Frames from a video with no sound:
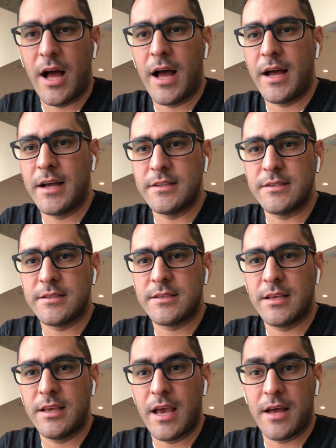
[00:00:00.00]

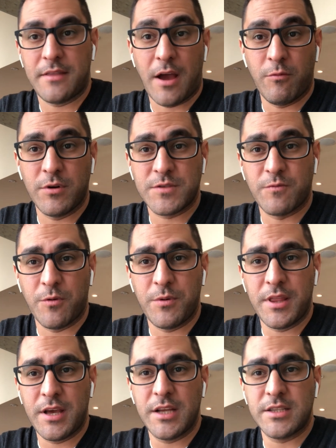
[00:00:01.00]
And yeah, that was what
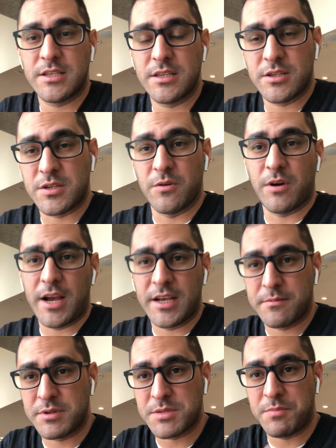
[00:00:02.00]
we did. So I
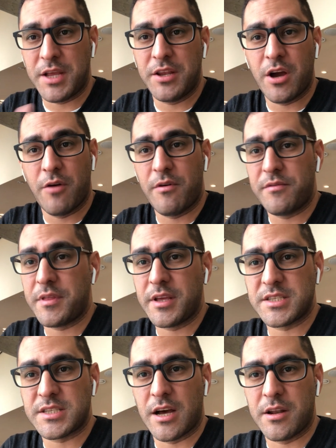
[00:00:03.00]
explained you how everything
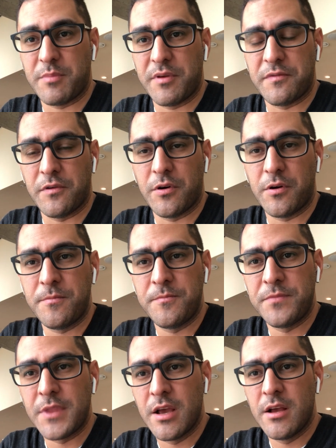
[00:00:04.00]
started before.
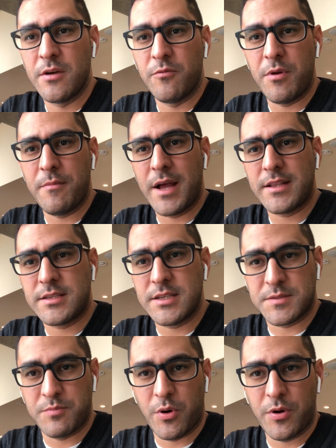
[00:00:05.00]
We met
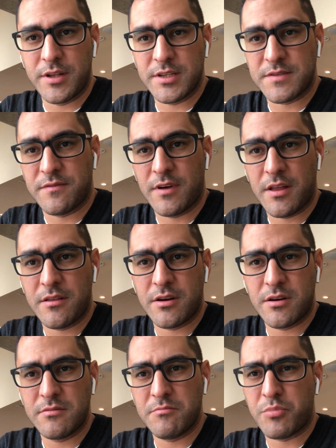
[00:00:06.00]
this boy and his
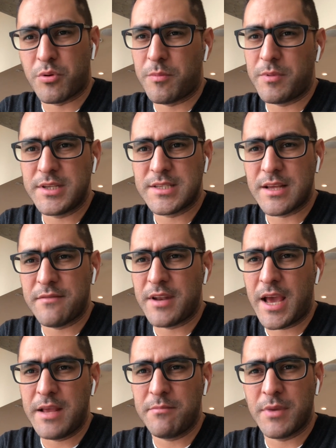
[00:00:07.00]
father probably
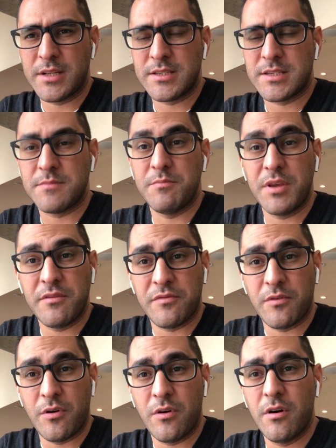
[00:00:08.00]
7-8 months
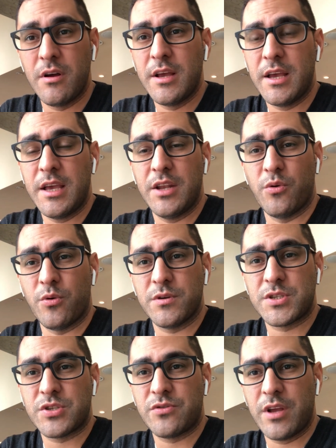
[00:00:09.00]
before in
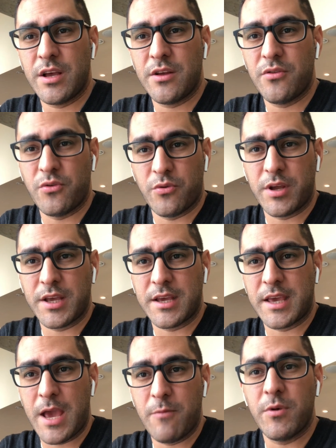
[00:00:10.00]
Austria during a
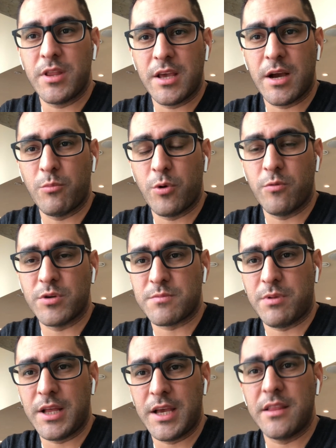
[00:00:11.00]
game where the young boy was
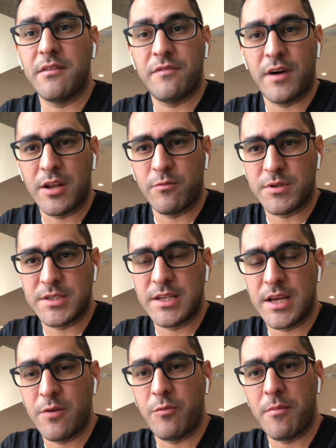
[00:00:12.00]
playing. The father was
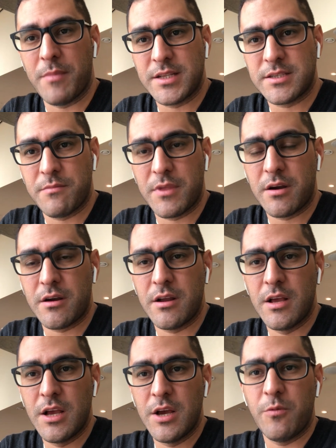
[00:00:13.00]
there. We met him there.
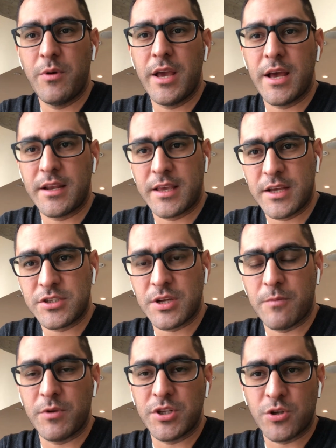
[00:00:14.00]
We had a catch
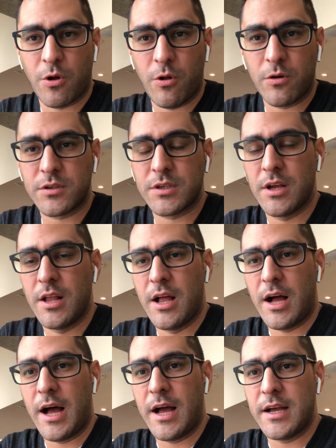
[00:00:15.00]
up. We talked,
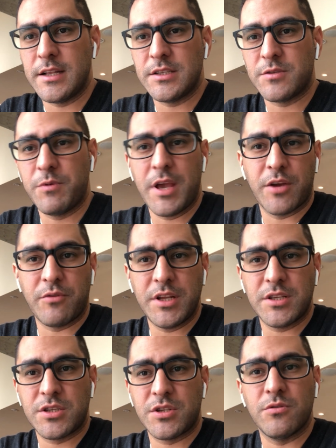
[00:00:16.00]
and we
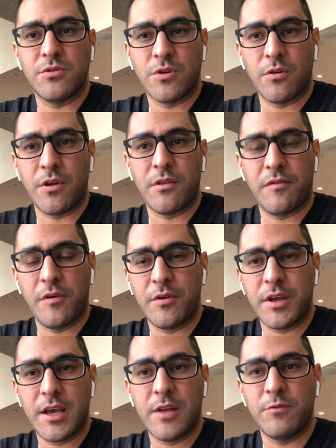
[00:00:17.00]
agreed to talk on the phone
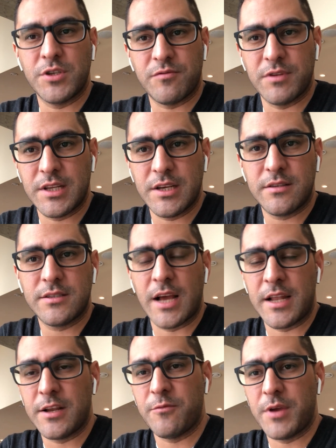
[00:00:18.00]
again, which we did.
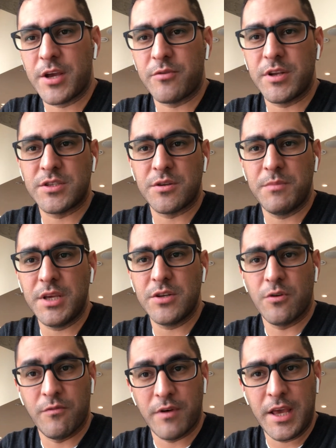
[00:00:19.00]
And then we agreed to meet
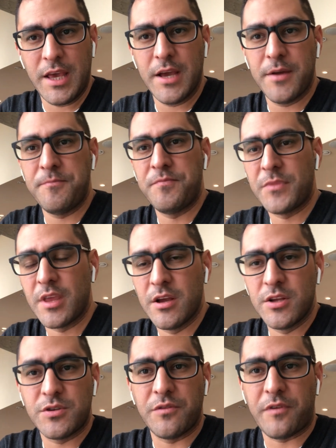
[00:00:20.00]
over here
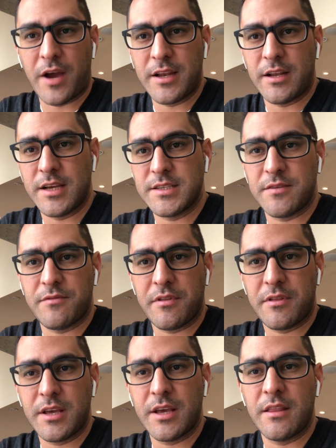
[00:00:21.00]
to finalize
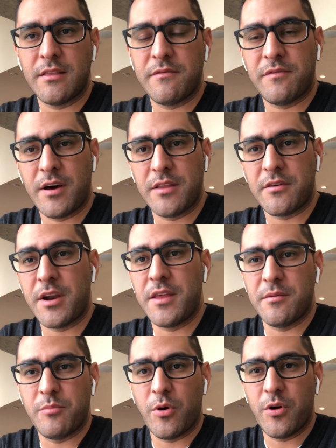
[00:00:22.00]
everything. And the father and
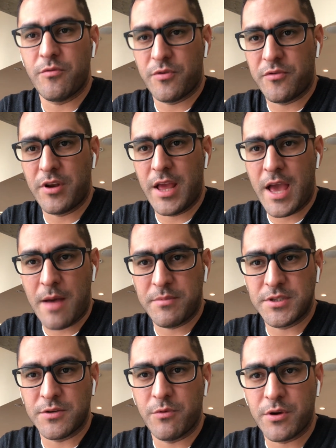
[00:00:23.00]
the boy were really happy
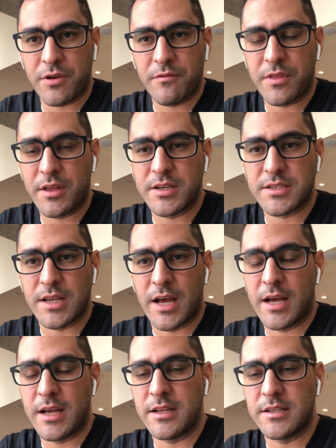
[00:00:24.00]
to working with us.
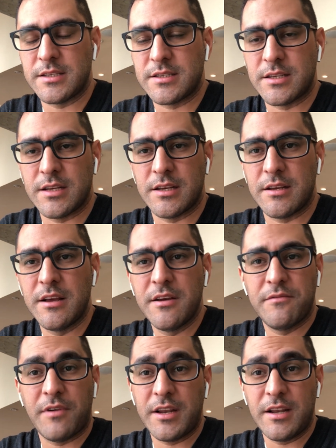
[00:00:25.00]
And
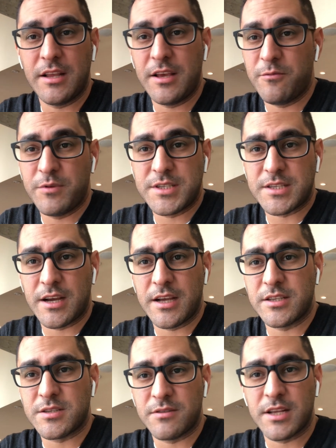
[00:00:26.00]
finally, we
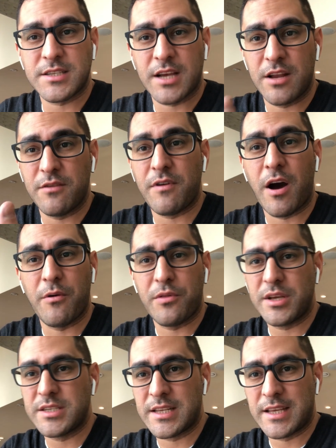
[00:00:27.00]
signed. So that's kind of how
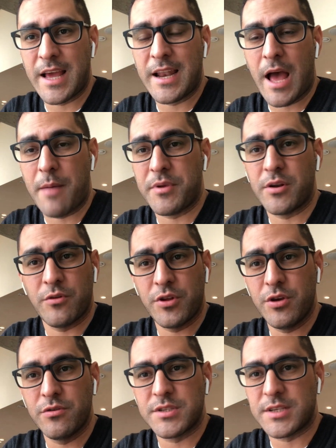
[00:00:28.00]
things can happen on
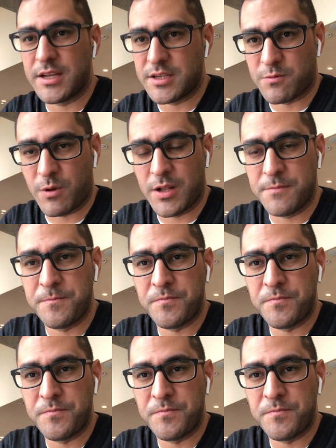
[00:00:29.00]
your side as well.